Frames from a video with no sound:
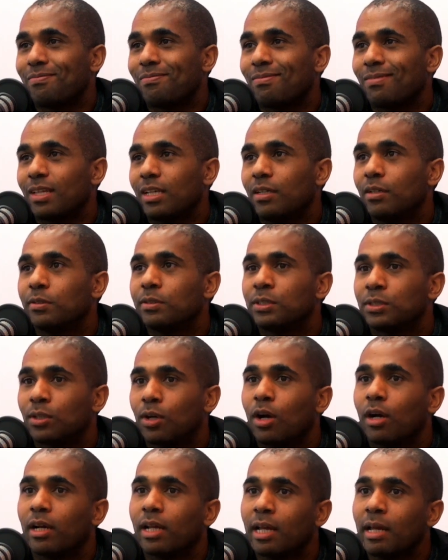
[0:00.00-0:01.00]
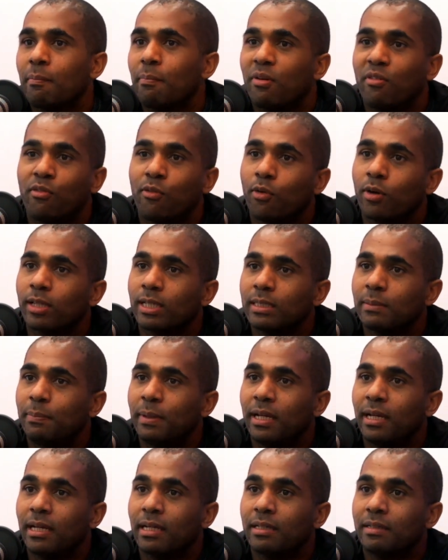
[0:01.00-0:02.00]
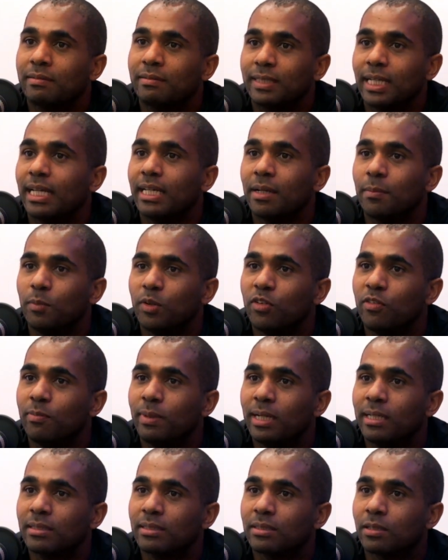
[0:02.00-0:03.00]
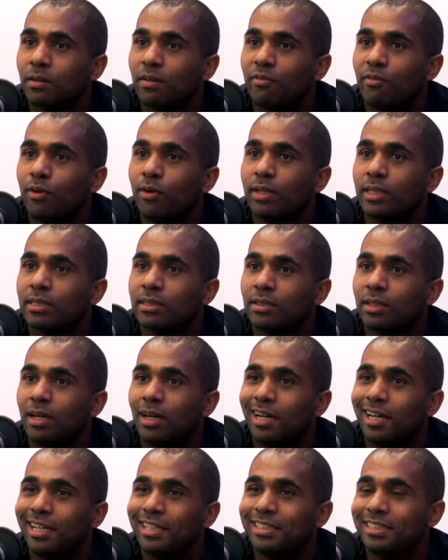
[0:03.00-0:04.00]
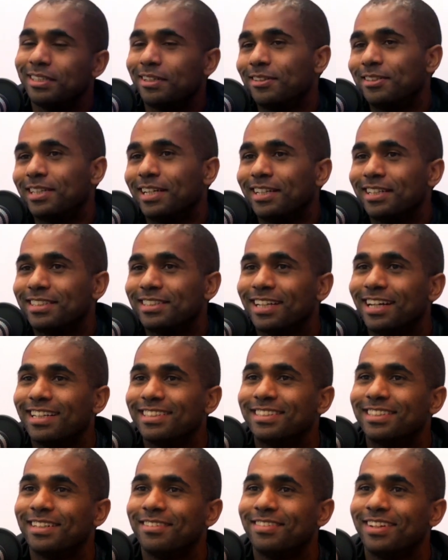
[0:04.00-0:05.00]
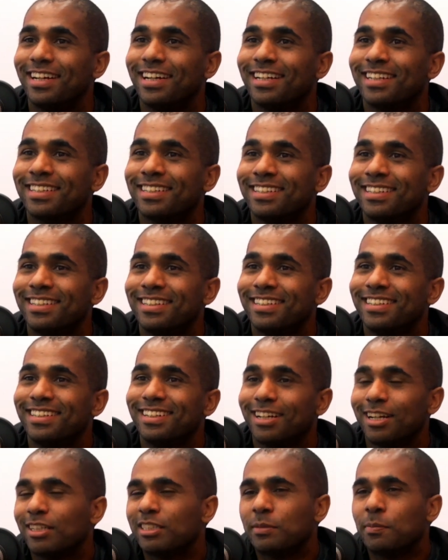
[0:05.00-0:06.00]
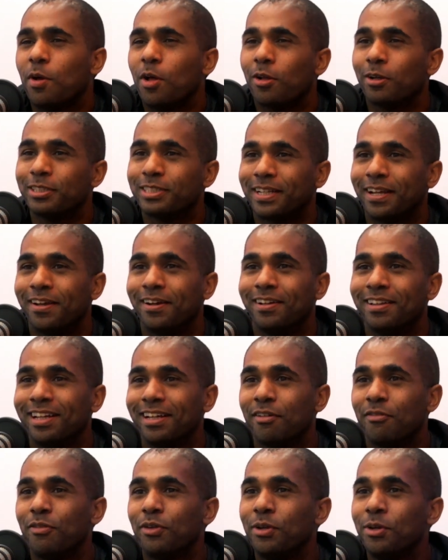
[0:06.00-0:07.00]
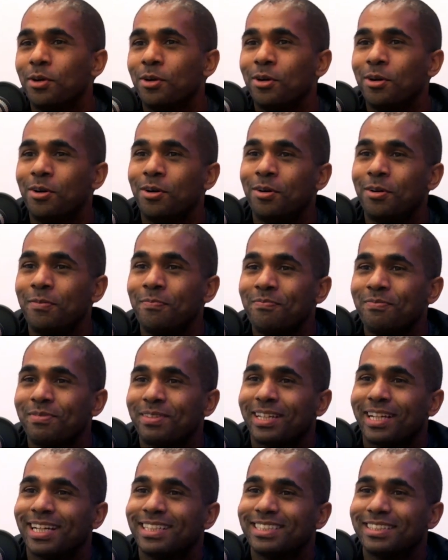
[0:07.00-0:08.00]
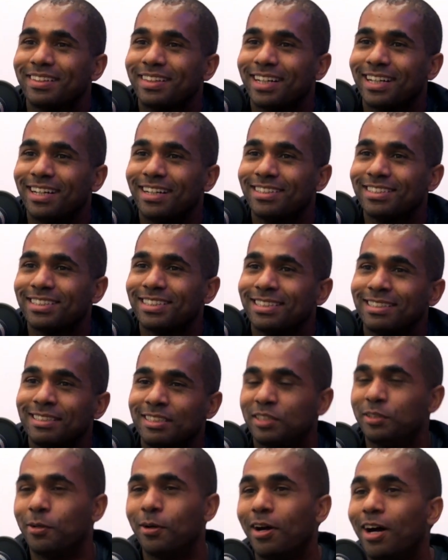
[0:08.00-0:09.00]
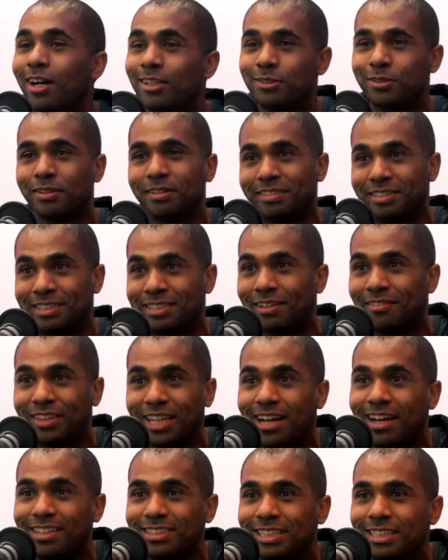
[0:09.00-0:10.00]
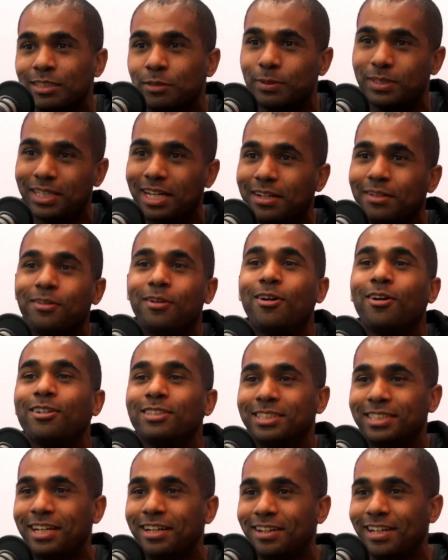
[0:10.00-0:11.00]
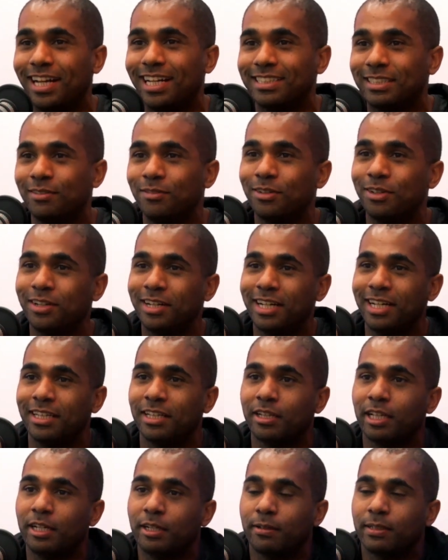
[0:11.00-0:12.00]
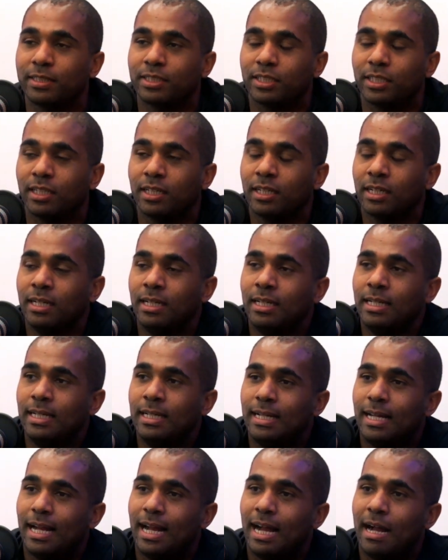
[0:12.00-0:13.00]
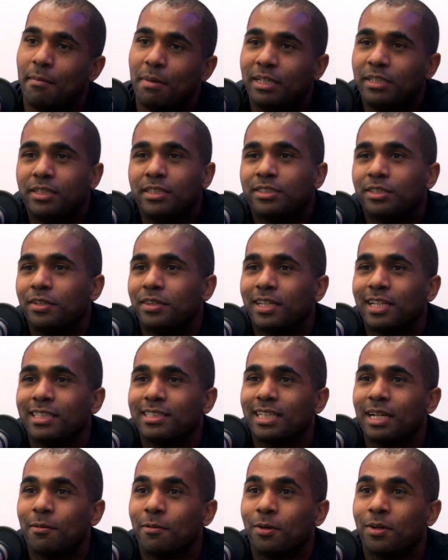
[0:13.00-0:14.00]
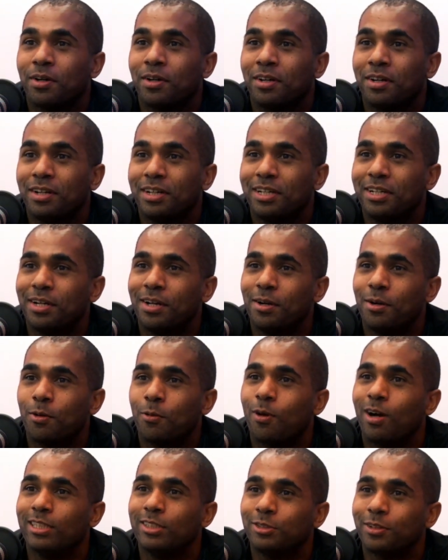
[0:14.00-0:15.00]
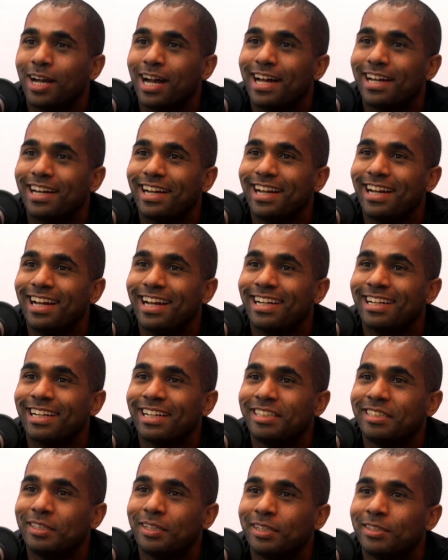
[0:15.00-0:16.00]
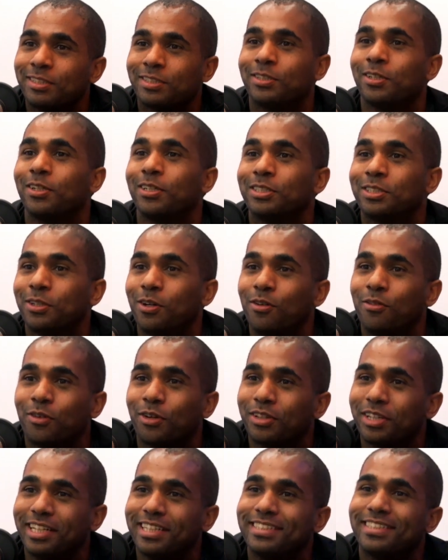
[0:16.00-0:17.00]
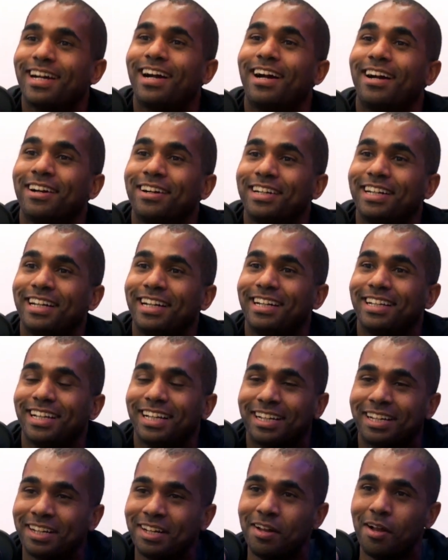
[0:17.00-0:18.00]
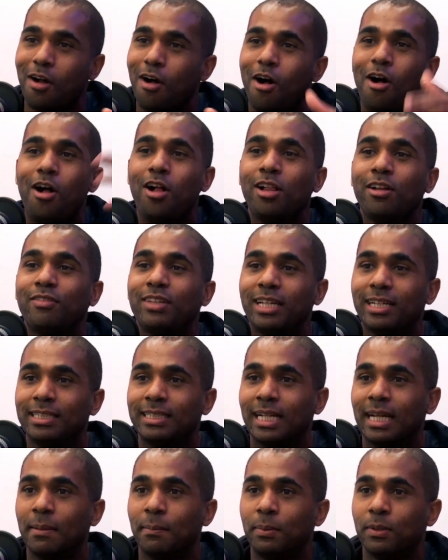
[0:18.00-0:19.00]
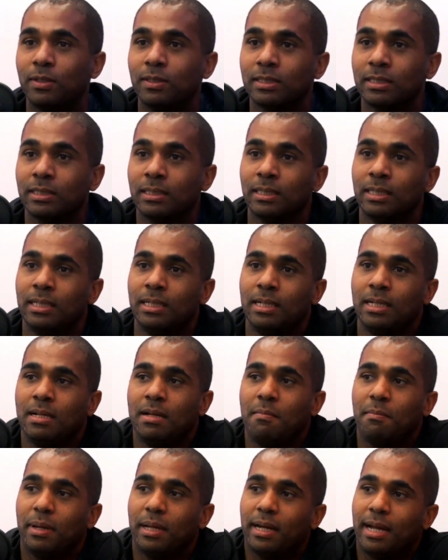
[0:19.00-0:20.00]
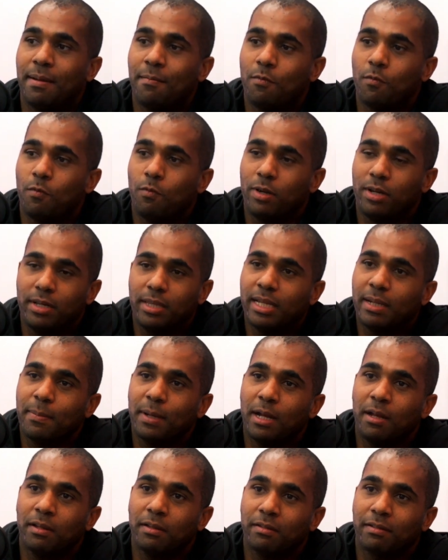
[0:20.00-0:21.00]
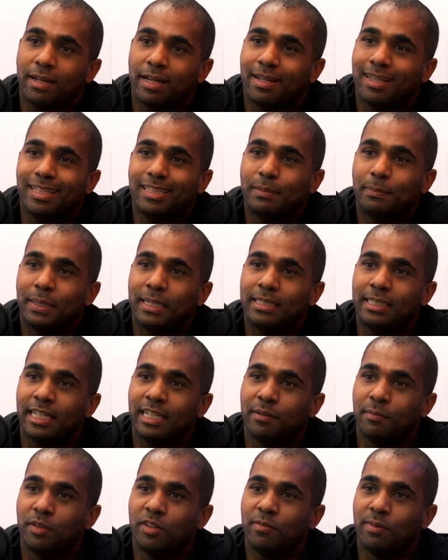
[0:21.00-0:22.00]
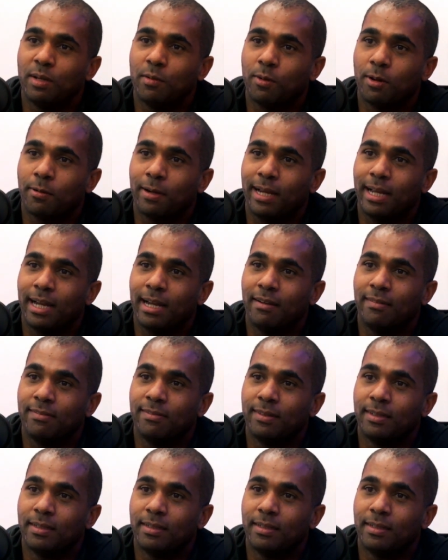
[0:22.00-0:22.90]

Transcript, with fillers: you know, started before this big data movement. So it focused on, you know, data sets of like a smaller scale, like a few tens of thousands, you know, hundreds of thousands was like large scale active learning in the literature. And you could do things that were, you know, quadratic, and you could search over the entirety, like all of the examples. But when you think about kind of this big data movement where we have